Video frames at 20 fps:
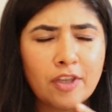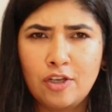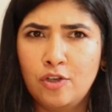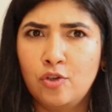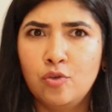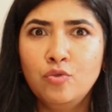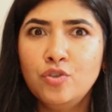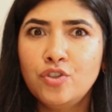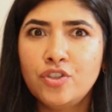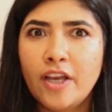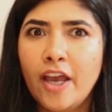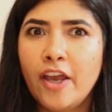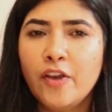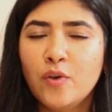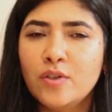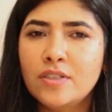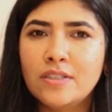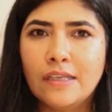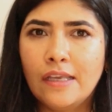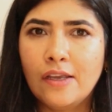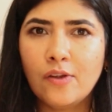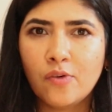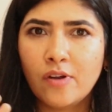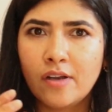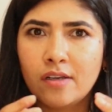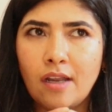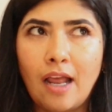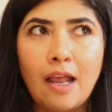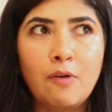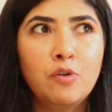do share your
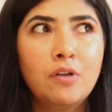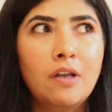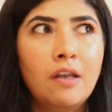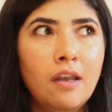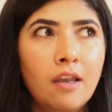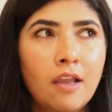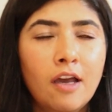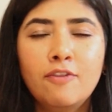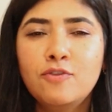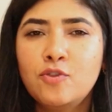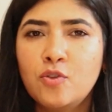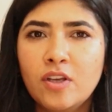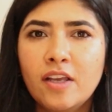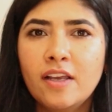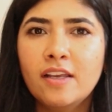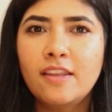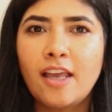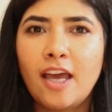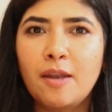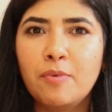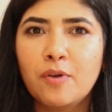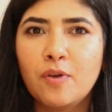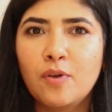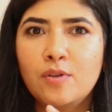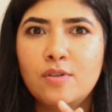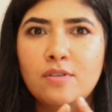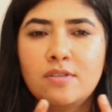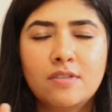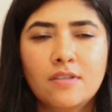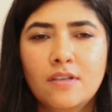secret. I would love to hear that,
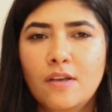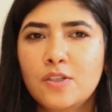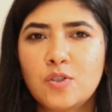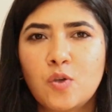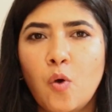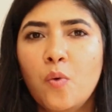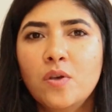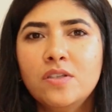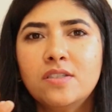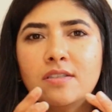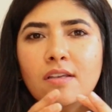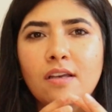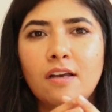because it's always